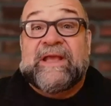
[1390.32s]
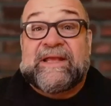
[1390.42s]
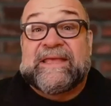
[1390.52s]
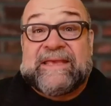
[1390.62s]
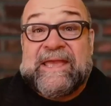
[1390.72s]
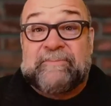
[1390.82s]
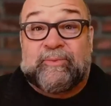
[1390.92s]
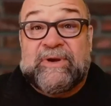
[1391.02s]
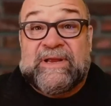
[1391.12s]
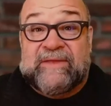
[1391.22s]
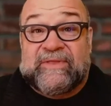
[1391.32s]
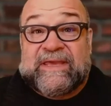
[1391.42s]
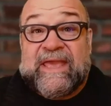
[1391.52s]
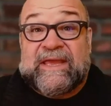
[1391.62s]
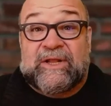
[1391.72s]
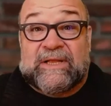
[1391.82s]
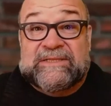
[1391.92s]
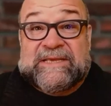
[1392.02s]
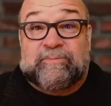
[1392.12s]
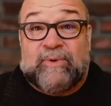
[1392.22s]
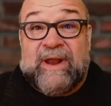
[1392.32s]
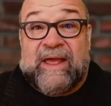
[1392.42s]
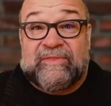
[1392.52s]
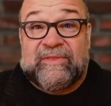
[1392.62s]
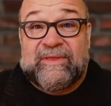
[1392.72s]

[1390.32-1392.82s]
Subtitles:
they can't breathe. They can't get a deep breath.